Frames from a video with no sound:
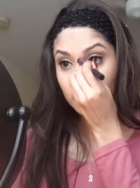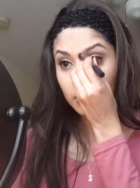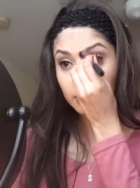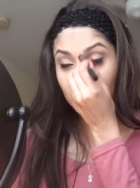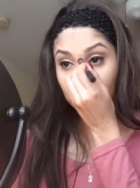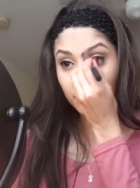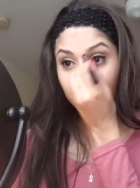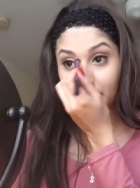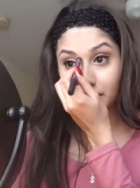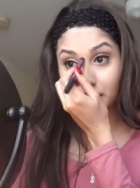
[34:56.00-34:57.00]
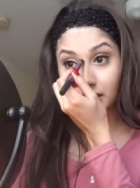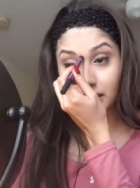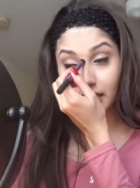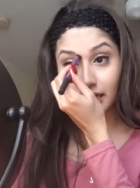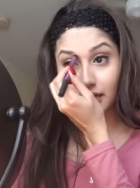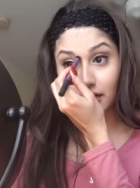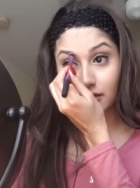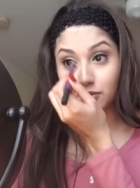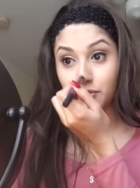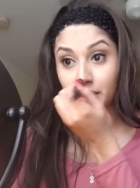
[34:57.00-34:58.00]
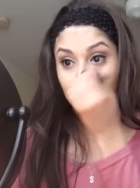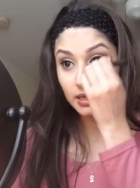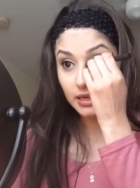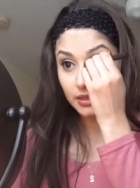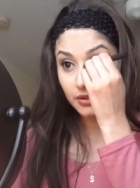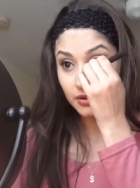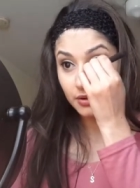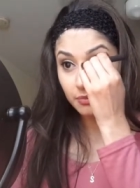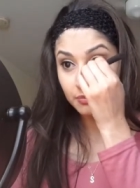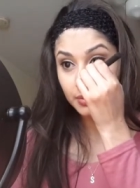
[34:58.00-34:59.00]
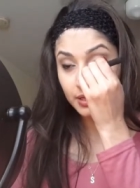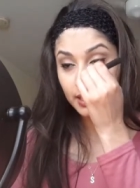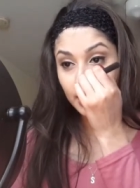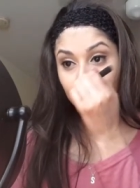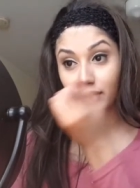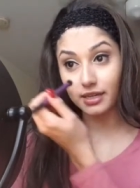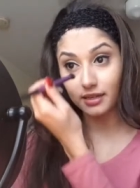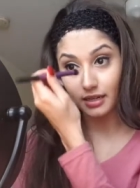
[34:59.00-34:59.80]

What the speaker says: I'm not a perfectionist at contouring either, but I try.